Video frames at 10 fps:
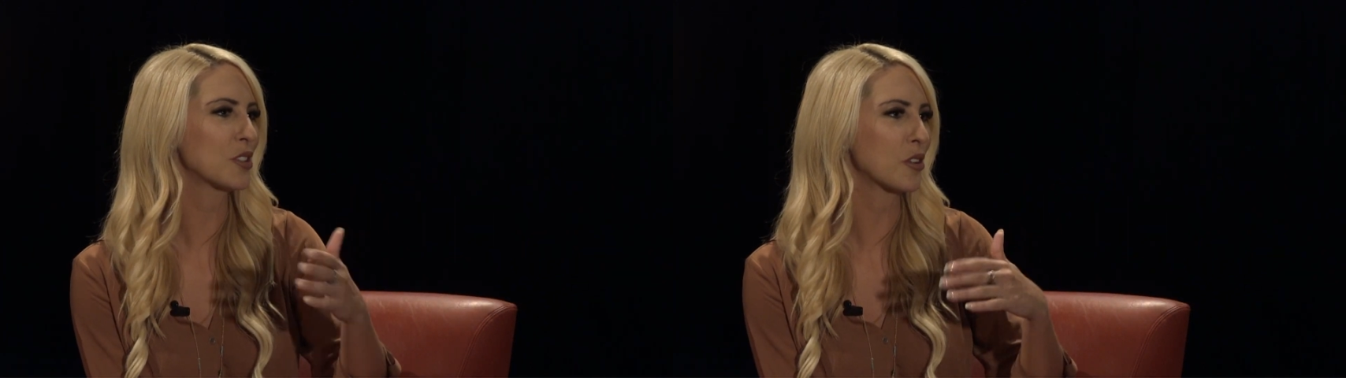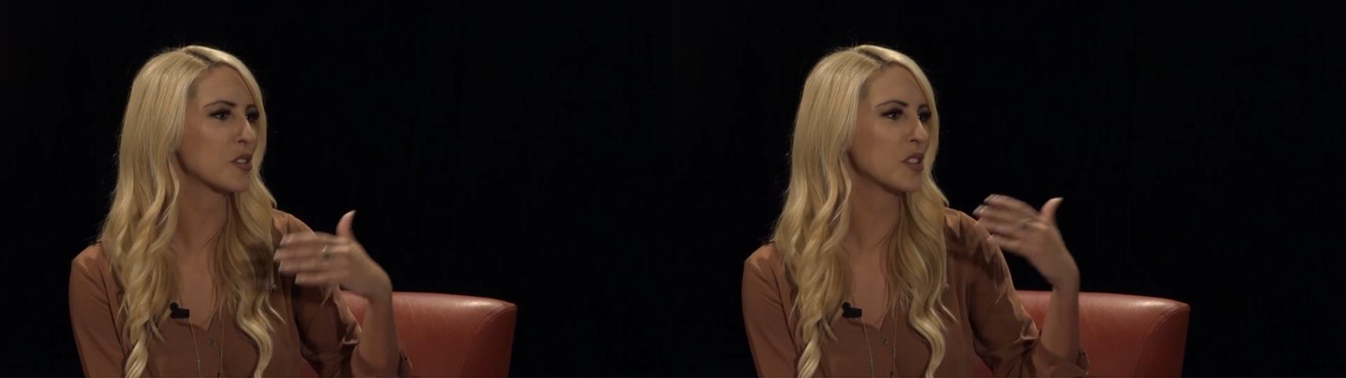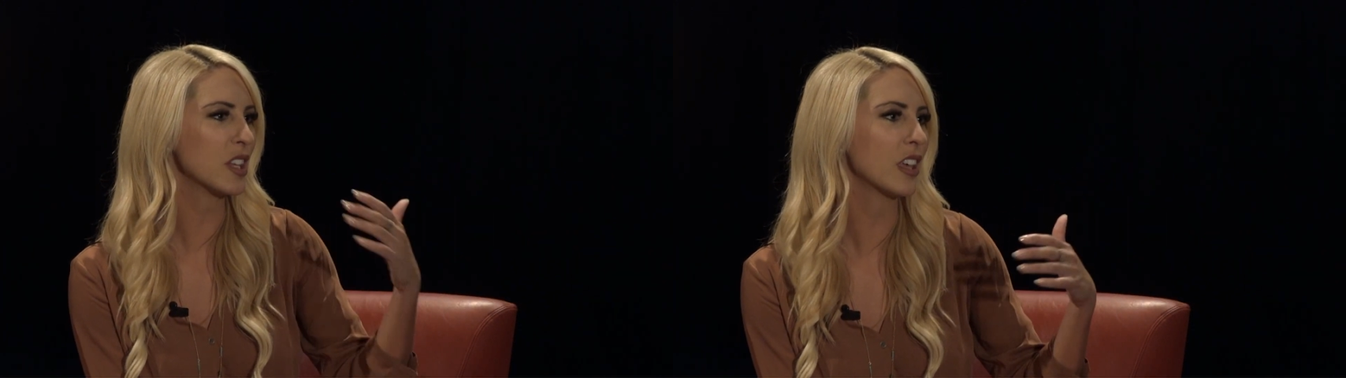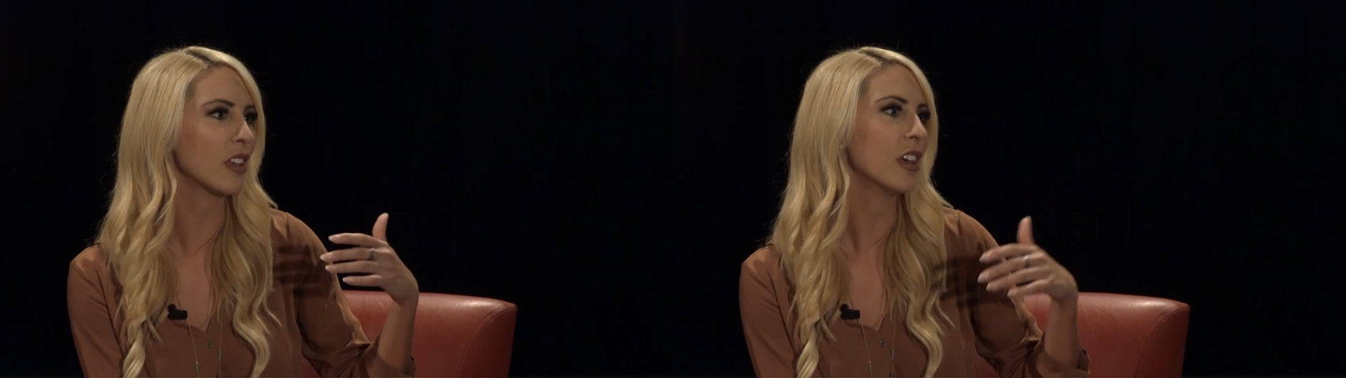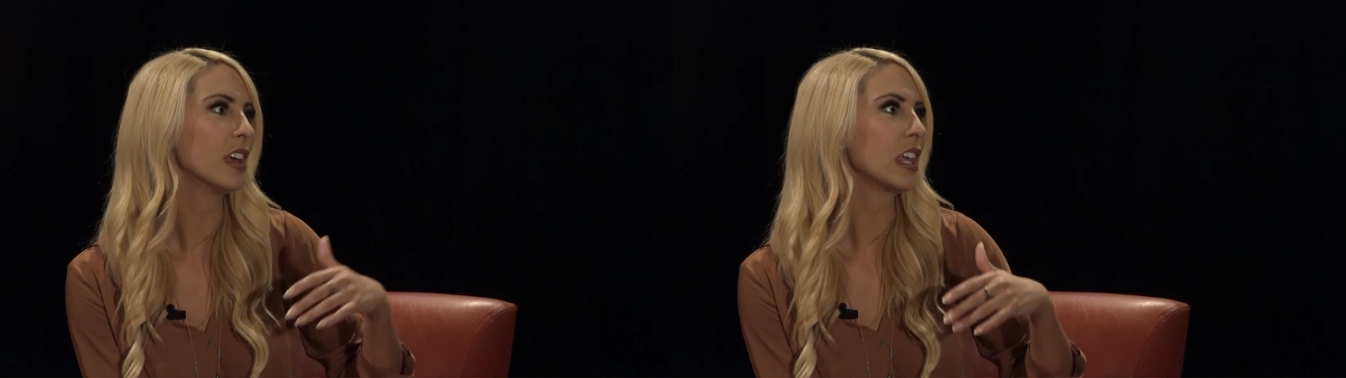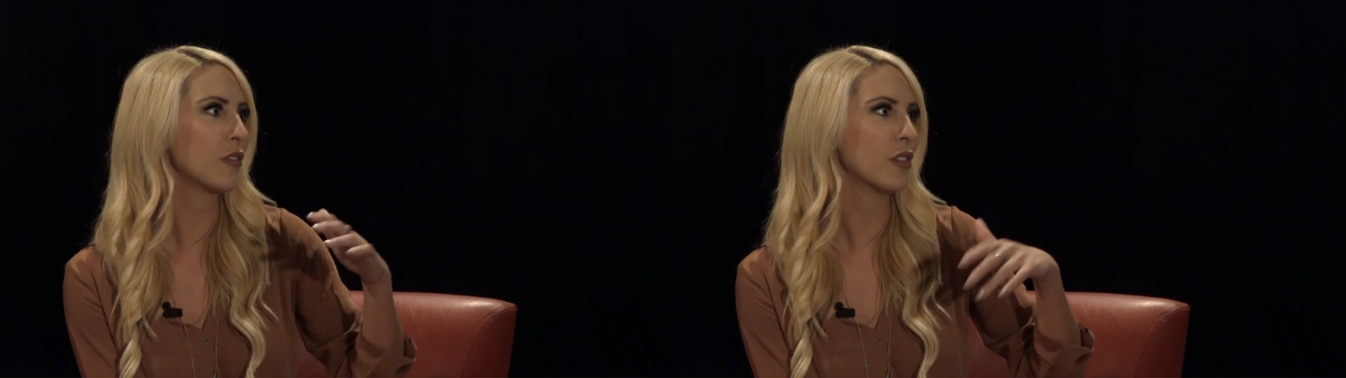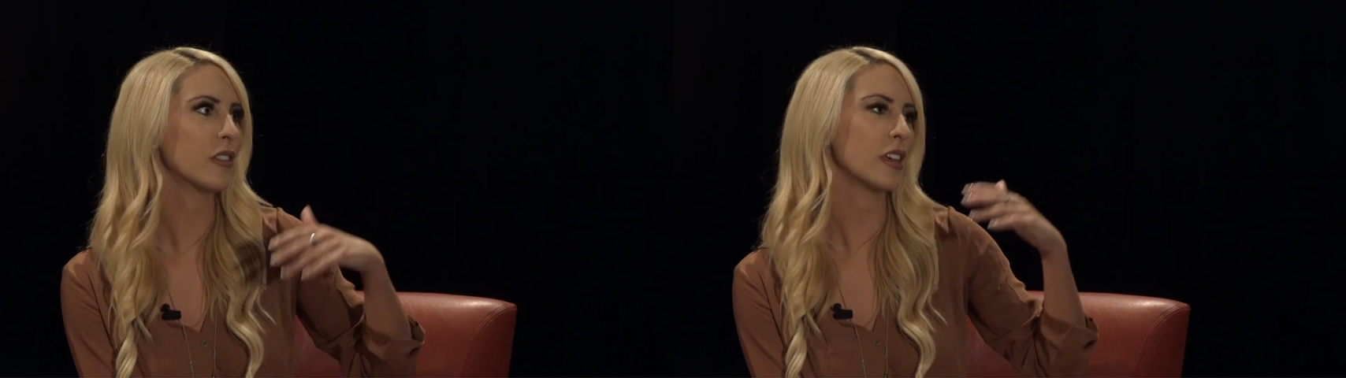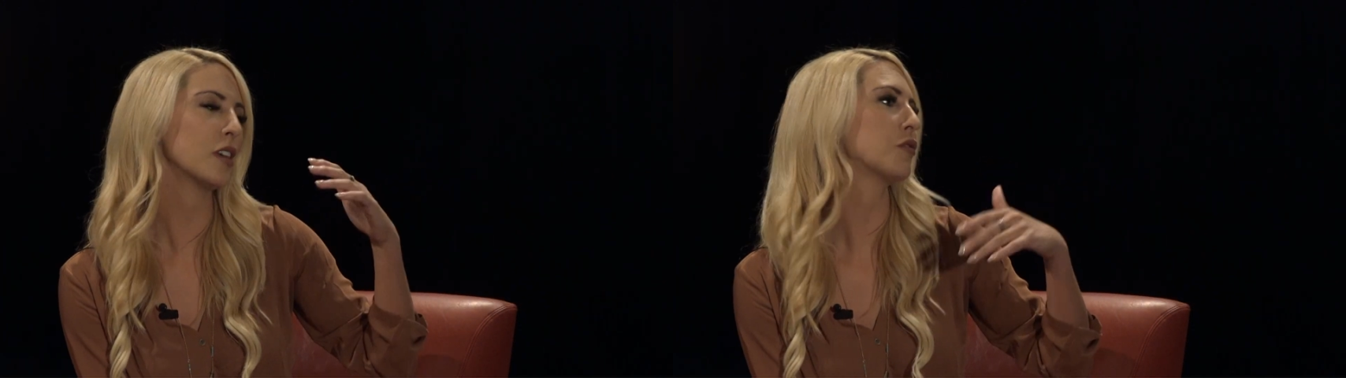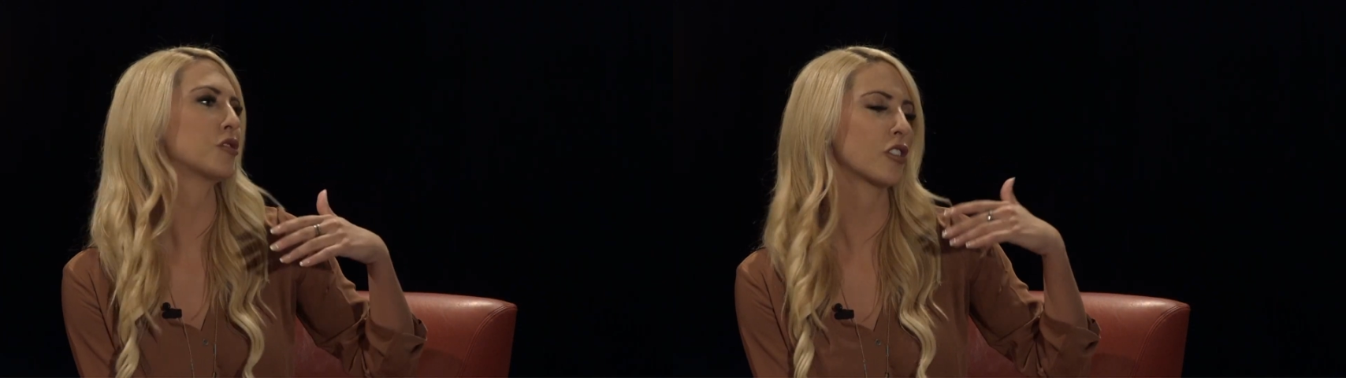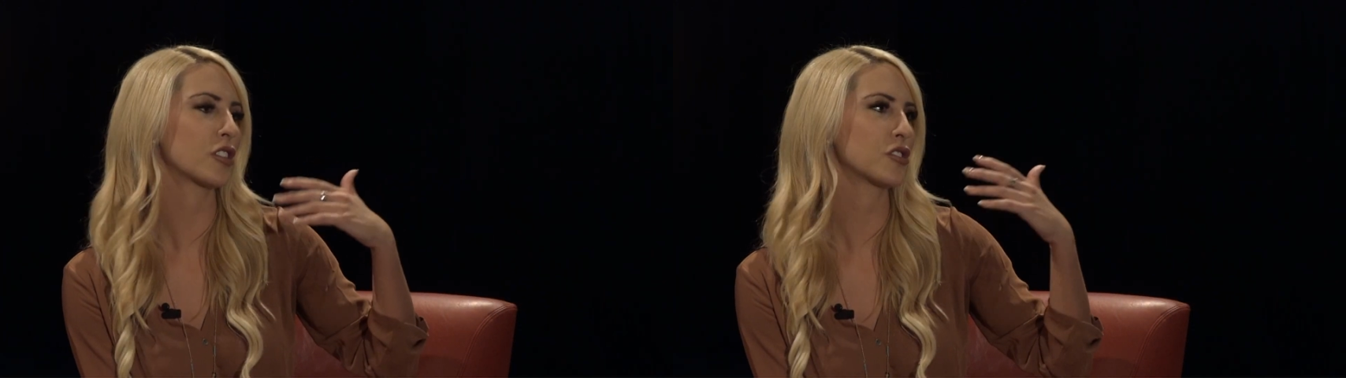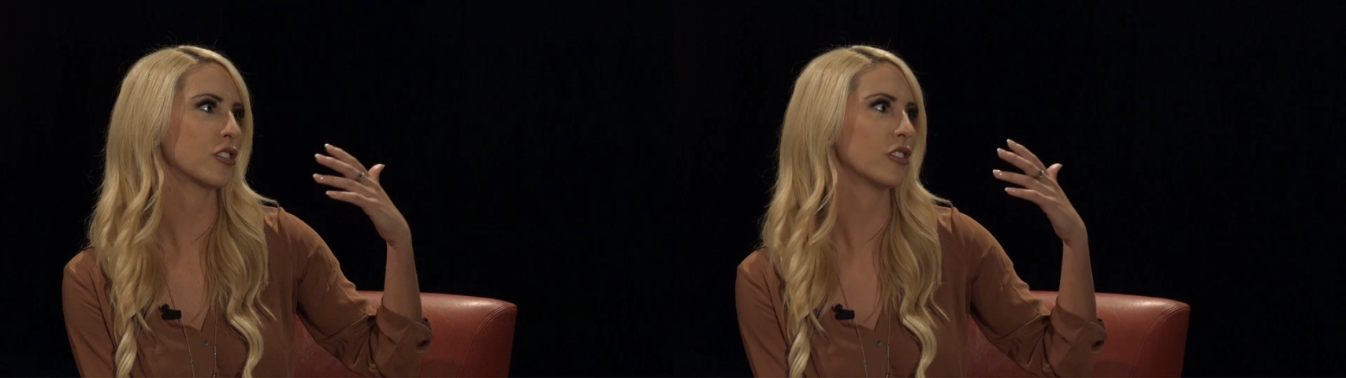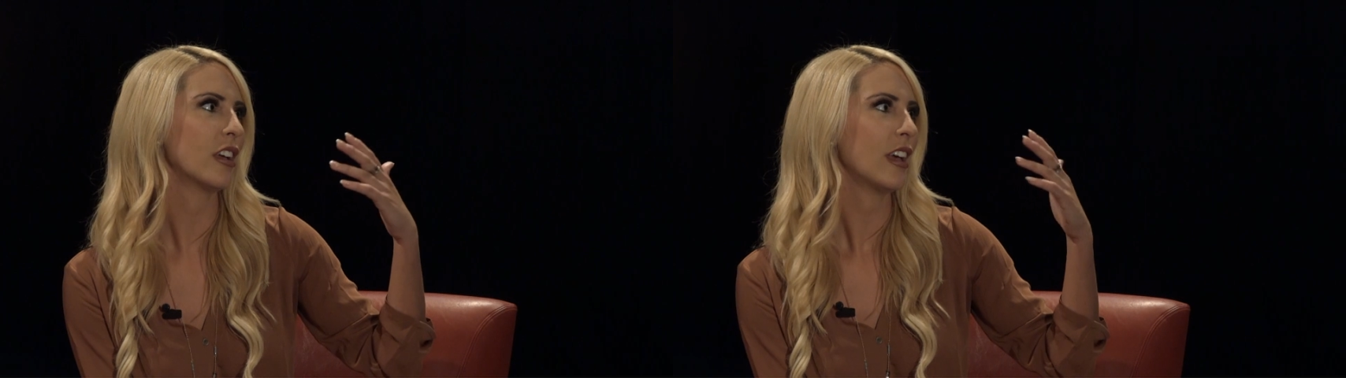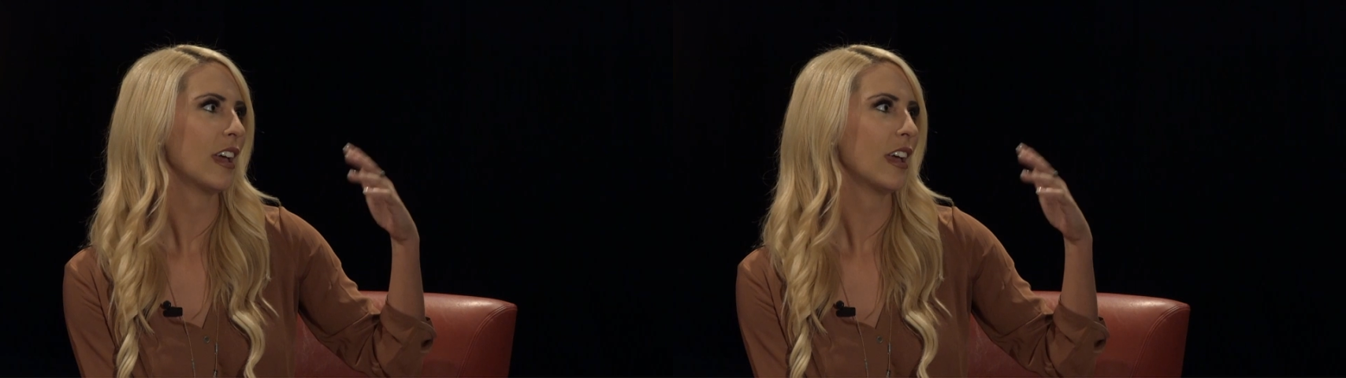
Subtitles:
To start seeing even the infrastructure